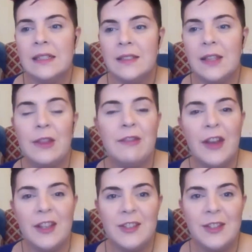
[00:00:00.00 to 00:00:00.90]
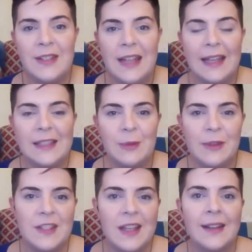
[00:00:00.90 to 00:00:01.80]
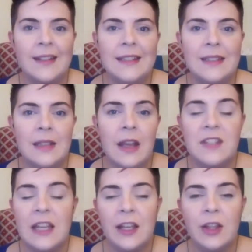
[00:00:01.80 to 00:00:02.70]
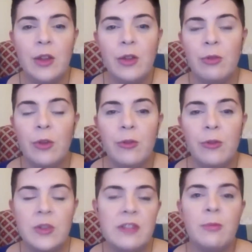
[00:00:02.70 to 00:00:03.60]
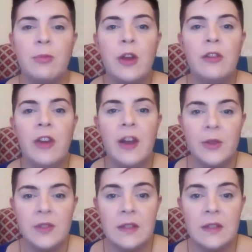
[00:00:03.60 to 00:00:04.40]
So the first 2 days I've taken you through 4 different profiles.